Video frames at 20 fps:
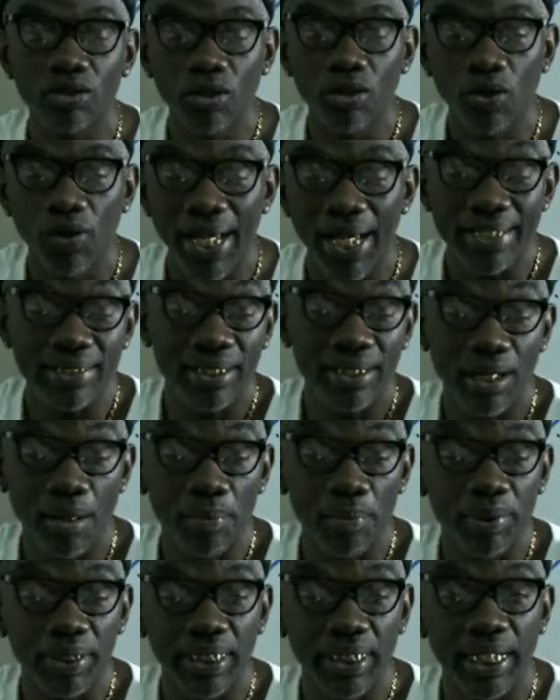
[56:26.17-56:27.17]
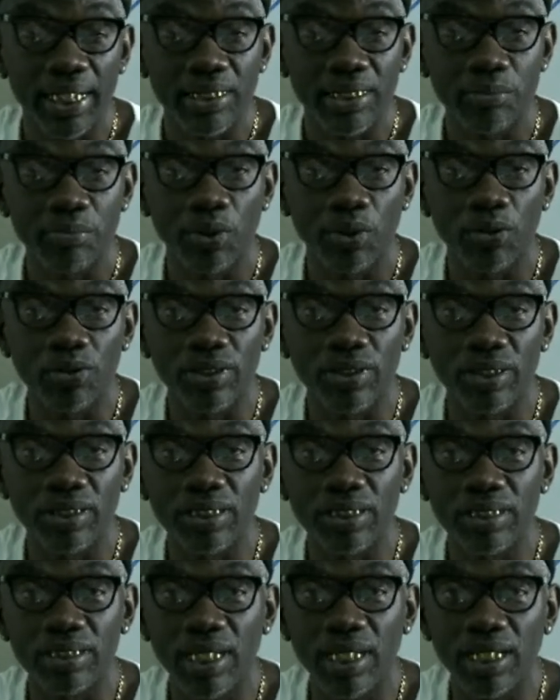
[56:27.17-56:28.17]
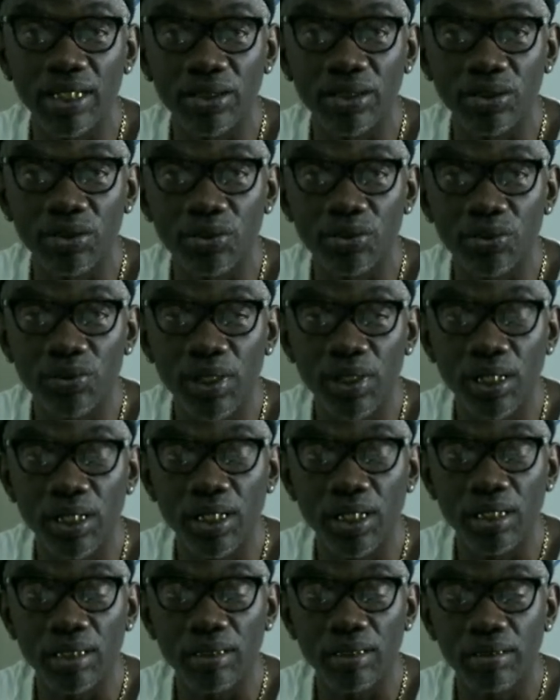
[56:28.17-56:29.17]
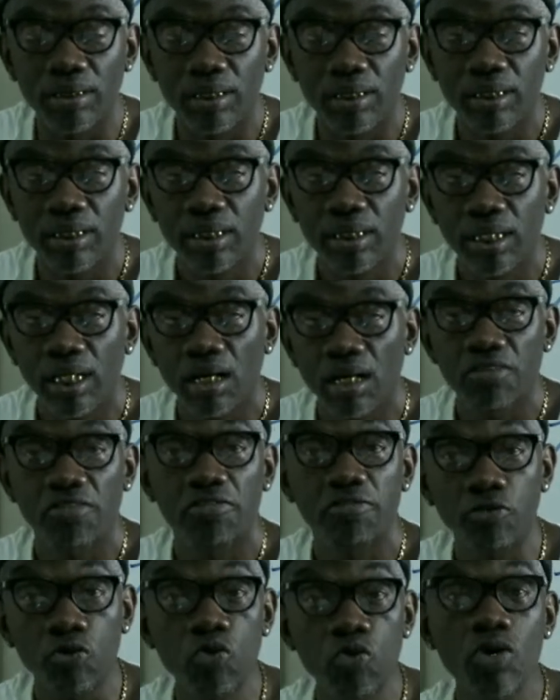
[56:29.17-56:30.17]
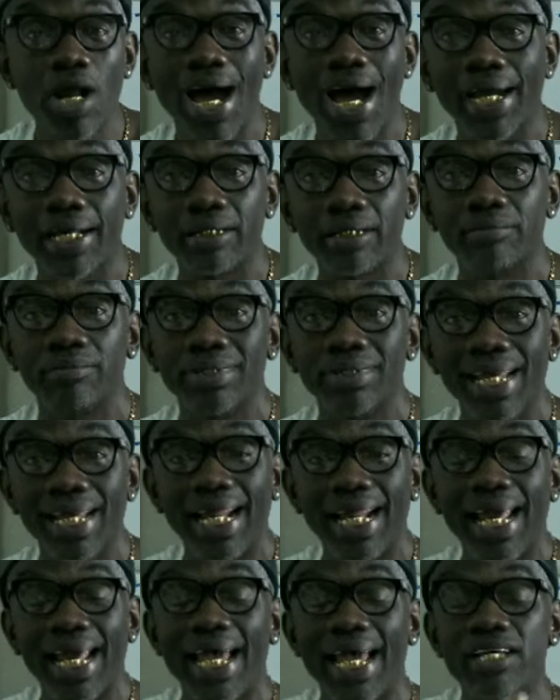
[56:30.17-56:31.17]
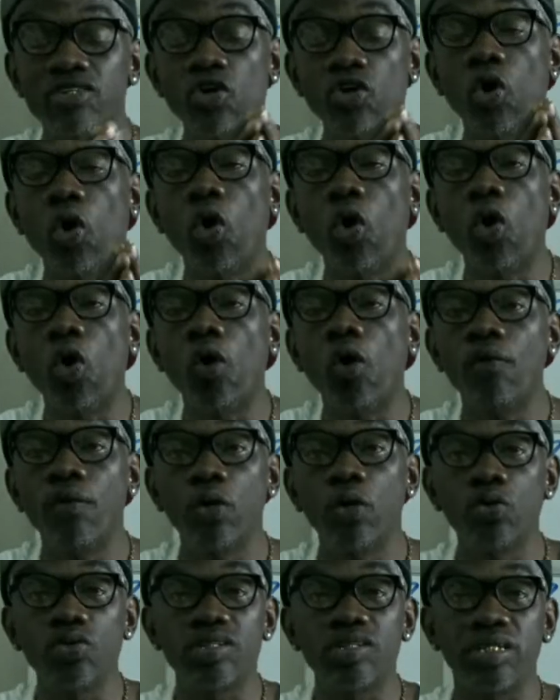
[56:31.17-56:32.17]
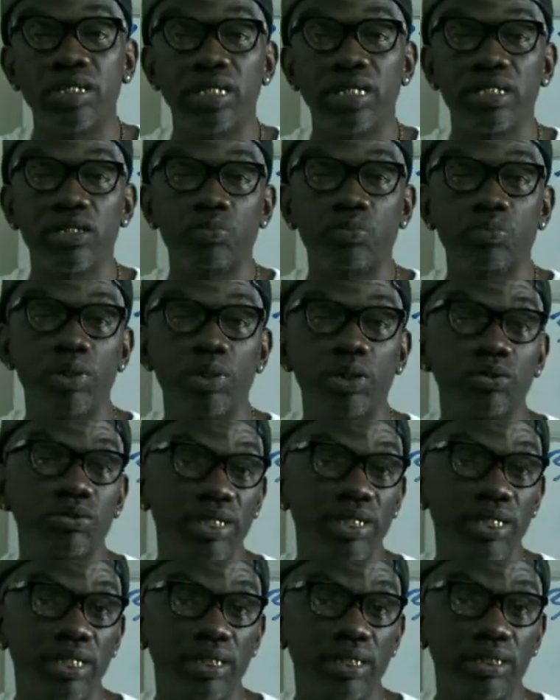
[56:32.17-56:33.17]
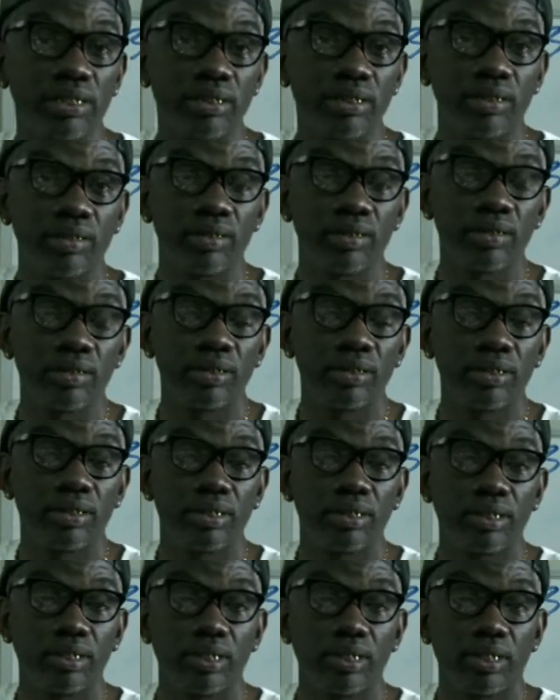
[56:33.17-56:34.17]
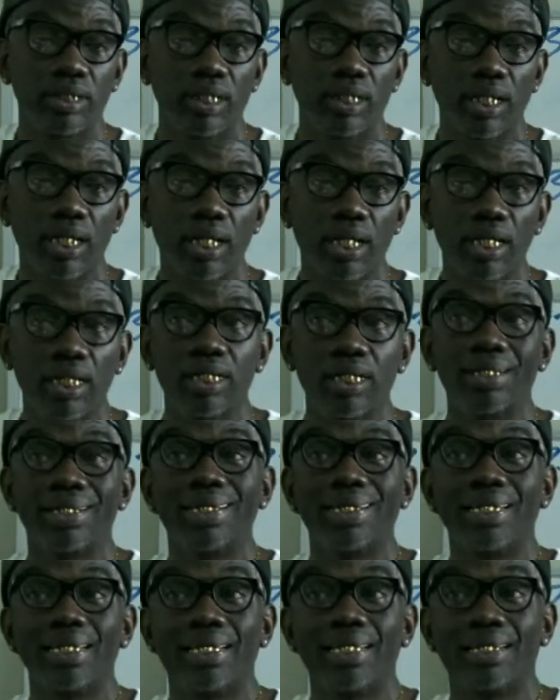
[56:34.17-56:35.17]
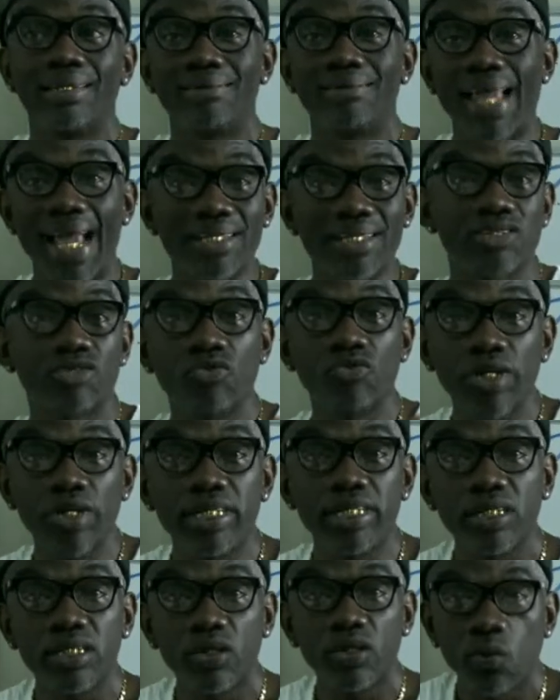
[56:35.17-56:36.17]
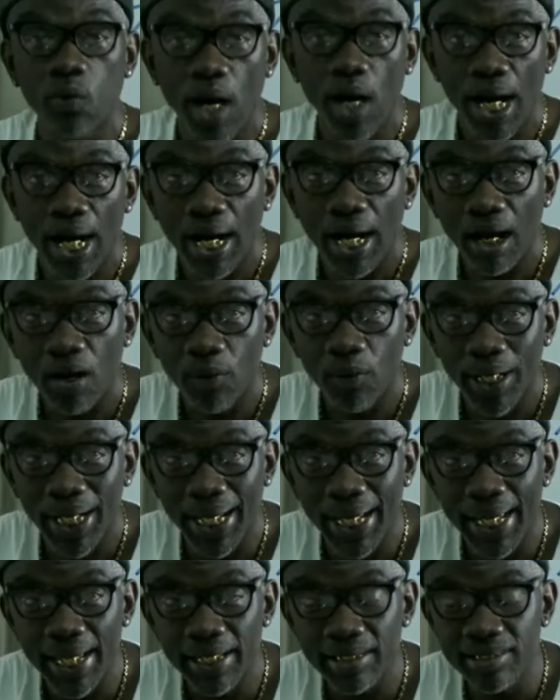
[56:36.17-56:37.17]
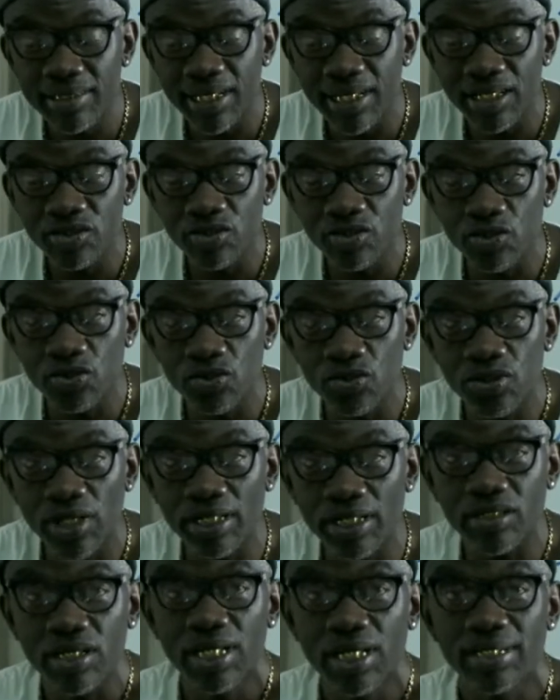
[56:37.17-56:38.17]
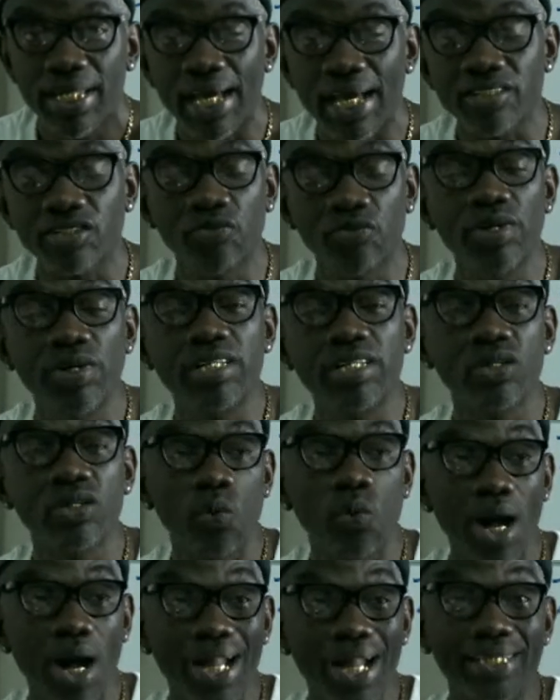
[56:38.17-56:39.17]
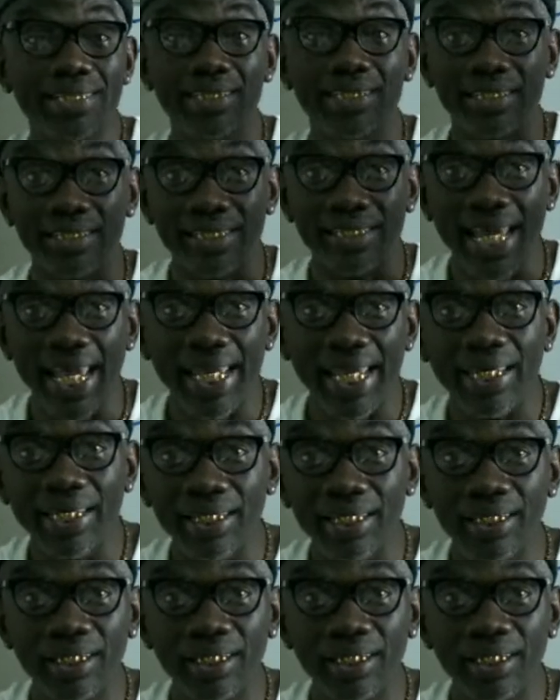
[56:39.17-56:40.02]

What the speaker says: as a company, as opposed to just selling you a food item that has all those things built in. And that's the reason why our ancestors, that's the reason why today